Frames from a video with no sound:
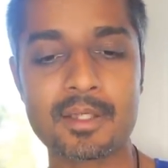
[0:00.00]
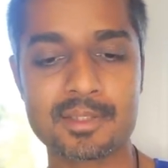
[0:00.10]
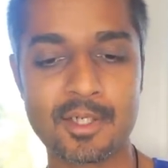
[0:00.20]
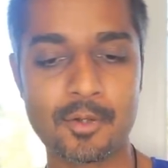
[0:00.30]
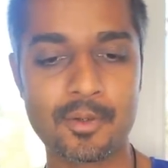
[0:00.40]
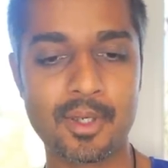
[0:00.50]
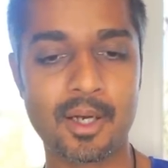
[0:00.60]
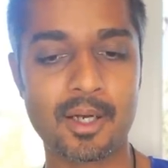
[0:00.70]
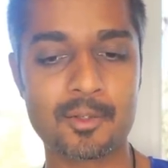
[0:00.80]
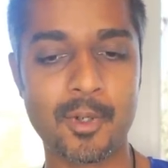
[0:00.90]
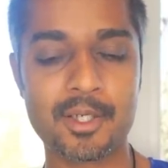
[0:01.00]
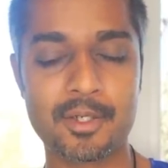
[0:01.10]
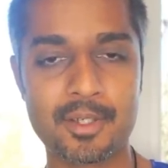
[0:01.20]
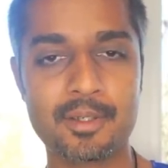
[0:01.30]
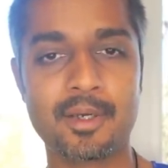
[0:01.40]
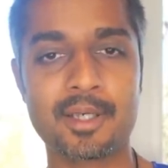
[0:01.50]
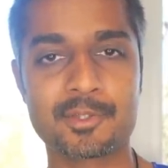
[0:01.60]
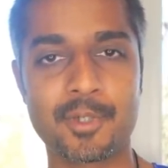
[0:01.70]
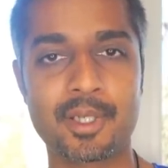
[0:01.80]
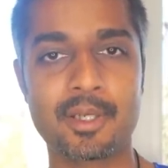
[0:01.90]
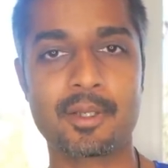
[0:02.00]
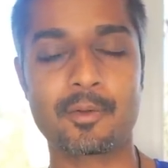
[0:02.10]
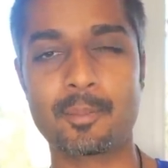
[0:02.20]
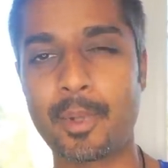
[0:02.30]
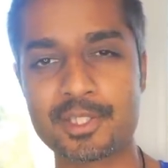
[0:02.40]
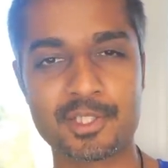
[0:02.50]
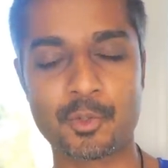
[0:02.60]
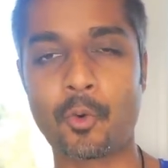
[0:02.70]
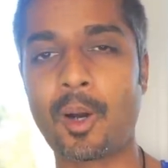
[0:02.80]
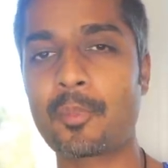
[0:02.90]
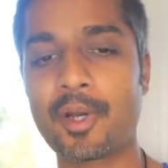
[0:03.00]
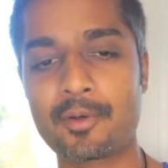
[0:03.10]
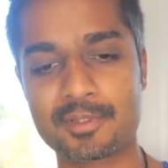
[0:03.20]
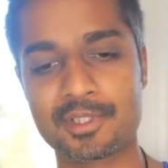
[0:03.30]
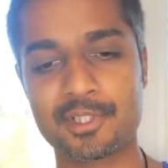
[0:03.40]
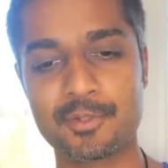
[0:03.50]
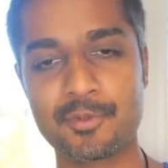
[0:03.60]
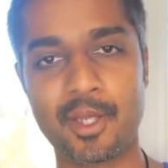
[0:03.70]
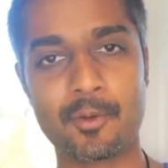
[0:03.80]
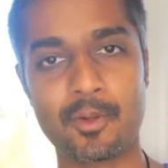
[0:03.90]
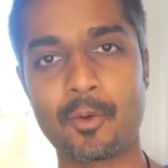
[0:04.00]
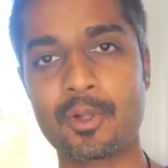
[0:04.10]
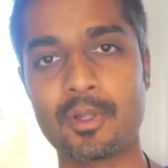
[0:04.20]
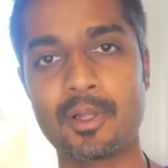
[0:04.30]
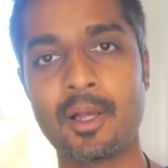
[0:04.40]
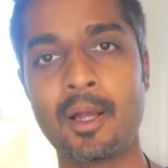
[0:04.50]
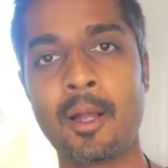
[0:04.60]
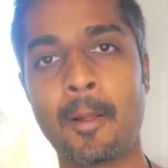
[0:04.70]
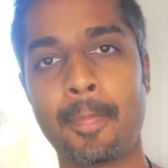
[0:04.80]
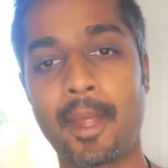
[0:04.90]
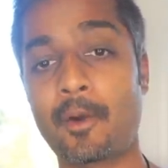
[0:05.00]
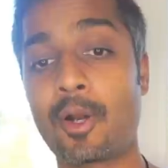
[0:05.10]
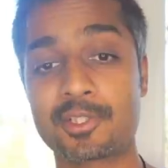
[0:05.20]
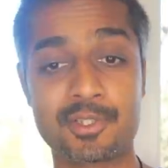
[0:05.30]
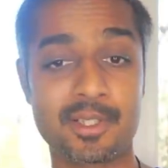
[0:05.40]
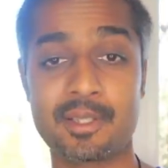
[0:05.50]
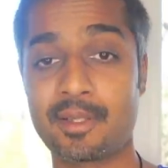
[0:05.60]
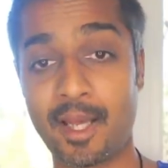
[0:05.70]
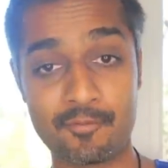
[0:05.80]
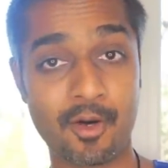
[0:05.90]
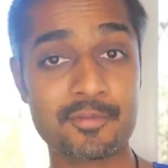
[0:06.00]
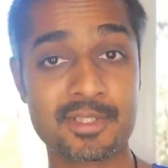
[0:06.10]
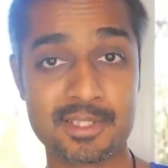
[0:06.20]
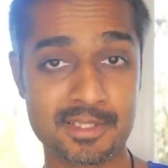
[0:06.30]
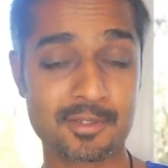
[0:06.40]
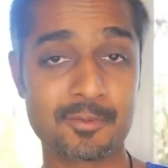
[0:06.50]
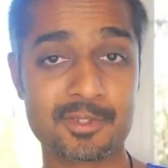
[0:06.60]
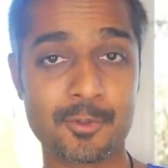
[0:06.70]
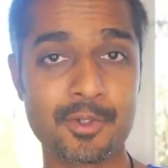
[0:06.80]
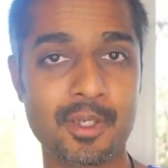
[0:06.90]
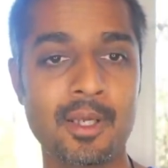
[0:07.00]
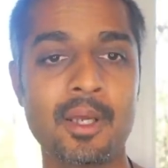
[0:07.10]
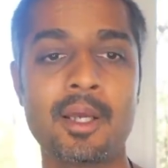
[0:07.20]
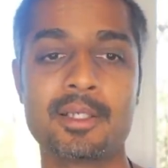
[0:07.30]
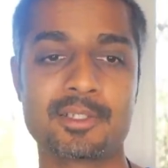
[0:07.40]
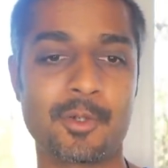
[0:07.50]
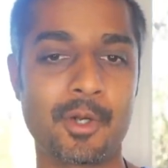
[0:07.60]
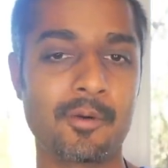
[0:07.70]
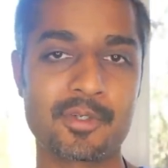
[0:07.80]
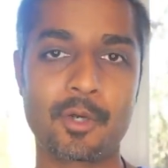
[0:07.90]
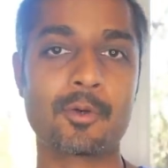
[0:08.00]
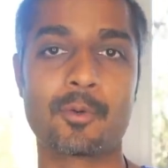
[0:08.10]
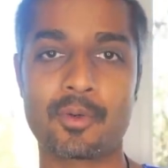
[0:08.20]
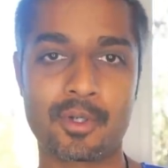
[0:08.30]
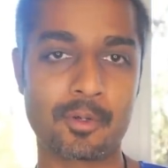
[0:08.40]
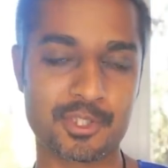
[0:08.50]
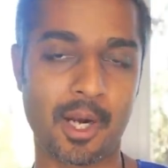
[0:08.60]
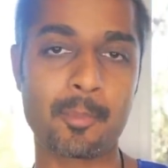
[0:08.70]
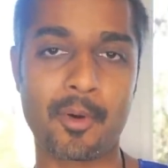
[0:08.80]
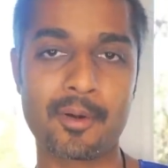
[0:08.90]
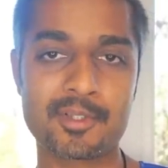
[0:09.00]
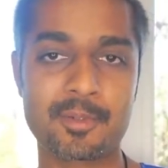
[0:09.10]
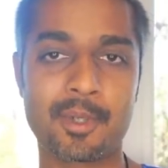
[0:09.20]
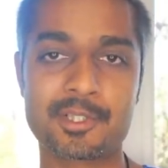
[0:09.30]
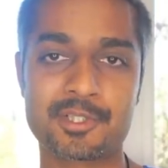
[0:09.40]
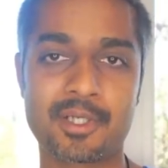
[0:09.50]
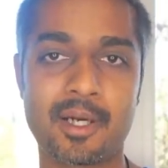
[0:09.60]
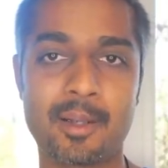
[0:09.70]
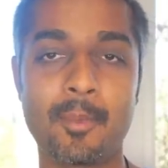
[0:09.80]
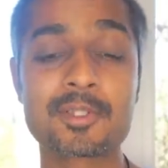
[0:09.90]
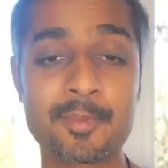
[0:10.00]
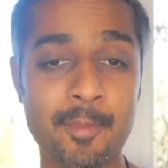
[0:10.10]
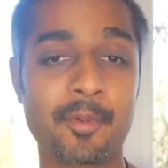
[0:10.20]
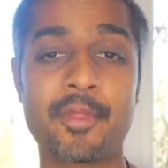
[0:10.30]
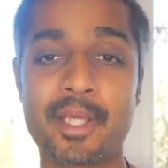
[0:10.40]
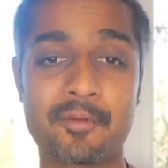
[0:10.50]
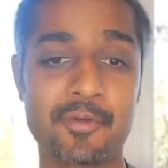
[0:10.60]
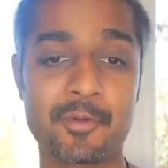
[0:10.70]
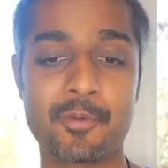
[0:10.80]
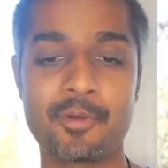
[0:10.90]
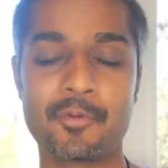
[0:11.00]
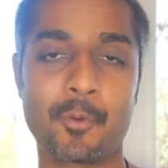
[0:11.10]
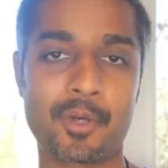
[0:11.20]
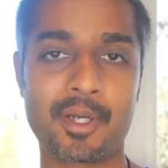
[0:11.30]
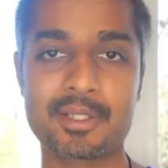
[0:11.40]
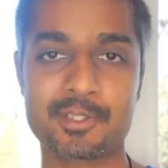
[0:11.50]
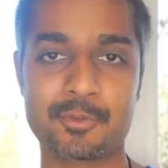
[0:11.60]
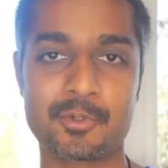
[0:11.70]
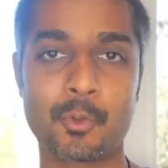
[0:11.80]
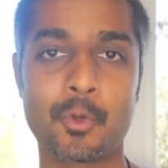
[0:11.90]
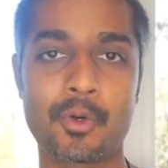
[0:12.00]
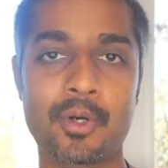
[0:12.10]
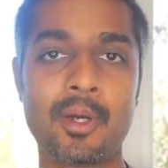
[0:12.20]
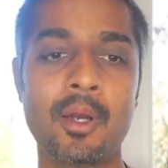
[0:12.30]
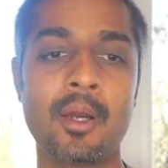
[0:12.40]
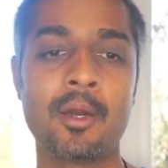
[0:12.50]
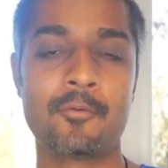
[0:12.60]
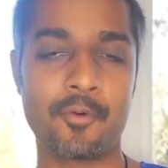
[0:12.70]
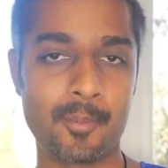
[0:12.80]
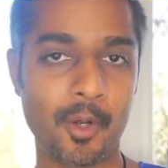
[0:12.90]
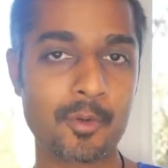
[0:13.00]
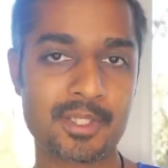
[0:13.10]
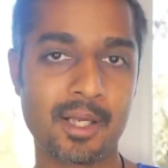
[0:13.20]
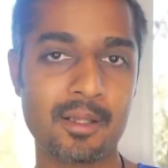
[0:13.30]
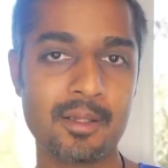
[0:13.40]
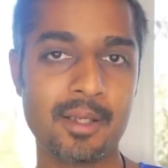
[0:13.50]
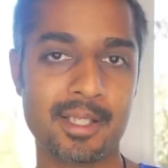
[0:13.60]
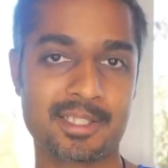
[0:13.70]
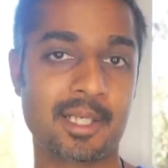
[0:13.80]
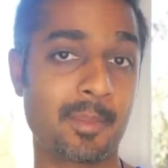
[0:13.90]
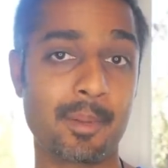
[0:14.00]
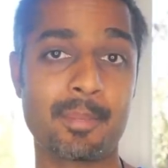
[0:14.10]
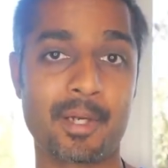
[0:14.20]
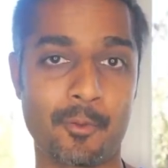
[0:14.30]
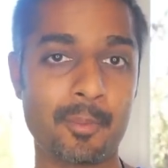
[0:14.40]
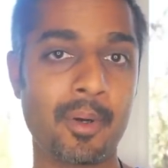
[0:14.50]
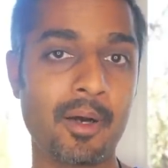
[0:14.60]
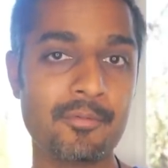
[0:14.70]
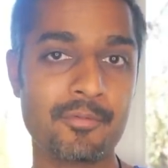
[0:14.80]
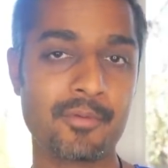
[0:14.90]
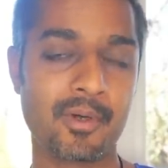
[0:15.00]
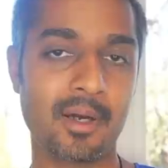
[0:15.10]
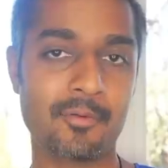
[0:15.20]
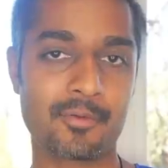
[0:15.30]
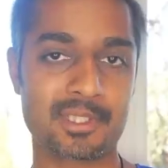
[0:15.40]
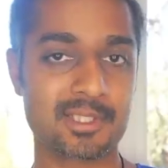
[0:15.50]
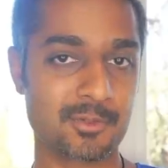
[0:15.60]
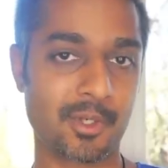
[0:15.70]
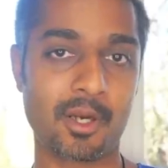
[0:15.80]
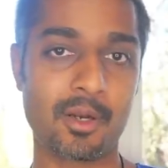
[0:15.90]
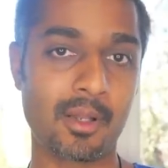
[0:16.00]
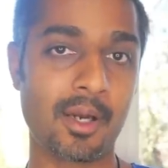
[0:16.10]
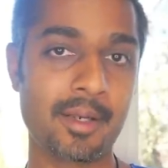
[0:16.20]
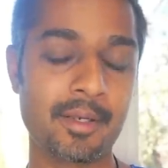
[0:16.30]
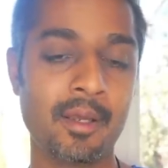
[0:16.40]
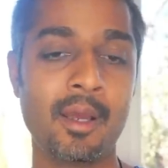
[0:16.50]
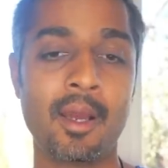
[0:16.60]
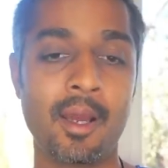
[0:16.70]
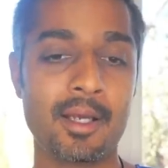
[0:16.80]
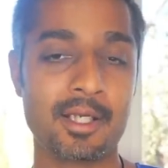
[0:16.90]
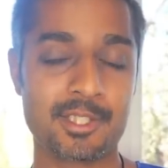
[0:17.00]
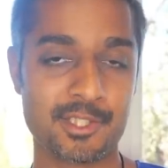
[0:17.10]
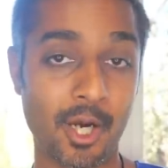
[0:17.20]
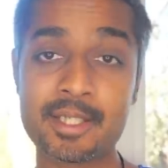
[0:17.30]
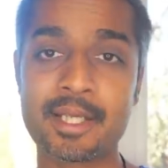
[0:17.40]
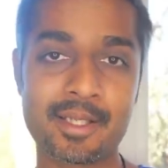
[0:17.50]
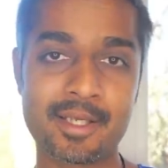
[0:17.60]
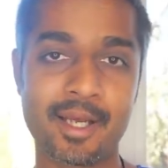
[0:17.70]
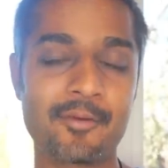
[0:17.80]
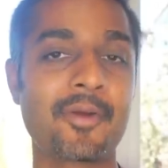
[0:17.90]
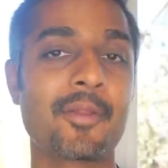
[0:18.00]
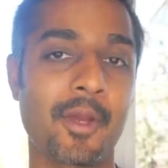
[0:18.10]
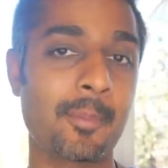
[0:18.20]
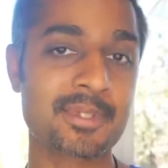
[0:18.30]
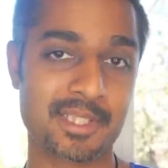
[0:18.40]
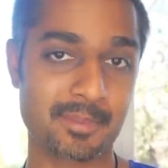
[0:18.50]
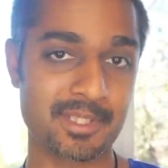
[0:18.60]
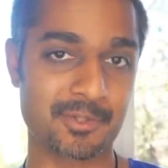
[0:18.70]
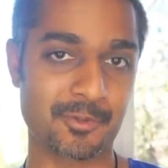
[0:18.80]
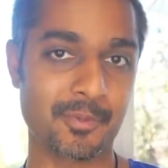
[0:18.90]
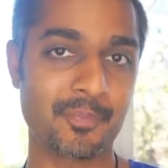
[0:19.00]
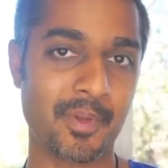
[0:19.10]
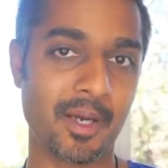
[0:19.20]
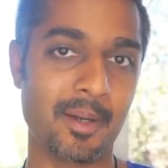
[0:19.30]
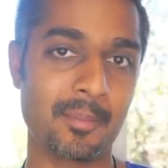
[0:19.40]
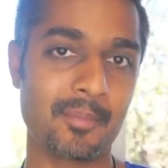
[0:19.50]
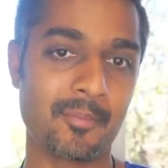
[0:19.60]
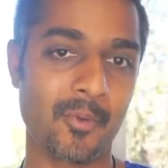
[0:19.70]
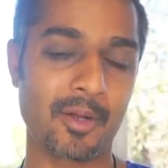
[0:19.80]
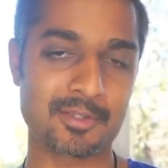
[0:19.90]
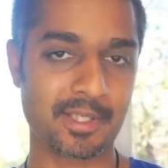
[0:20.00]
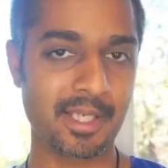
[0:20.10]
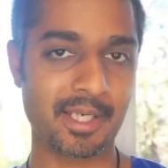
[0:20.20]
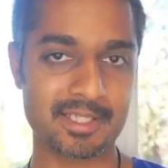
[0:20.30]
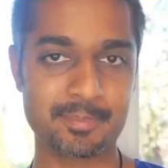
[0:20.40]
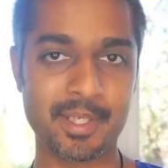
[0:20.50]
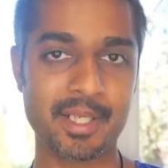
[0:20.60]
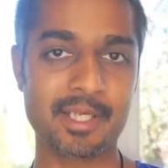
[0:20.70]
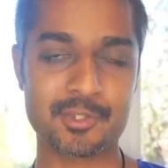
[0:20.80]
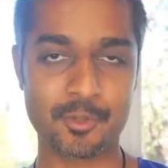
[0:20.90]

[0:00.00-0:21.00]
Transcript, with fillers: So uh, quite good. I enjoyed it. There are a bunch of tour operators too that are local, that are actually they have offices in the resort so you don't have to go go shop around too much. Uh, most people think if you if you organize your tour from the hotel, it's going to be a big ripoff uh, versus doing it online. Shockingly, I found the opposite to be true. Um, when I was looking at Expedia and